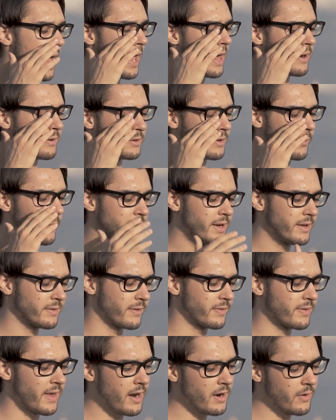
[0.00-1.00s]
And the way
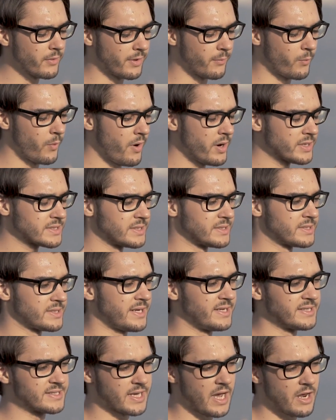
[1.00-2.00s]
that the Tangle then works is
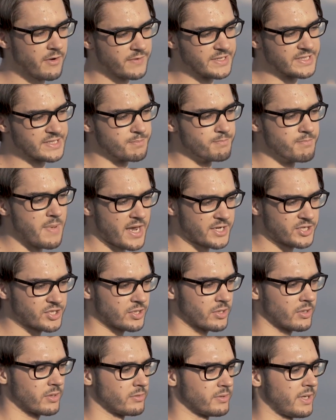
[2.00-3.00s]
that it's kind of this
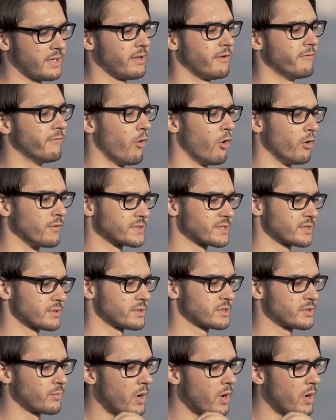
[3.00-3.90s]
mesh that evolves.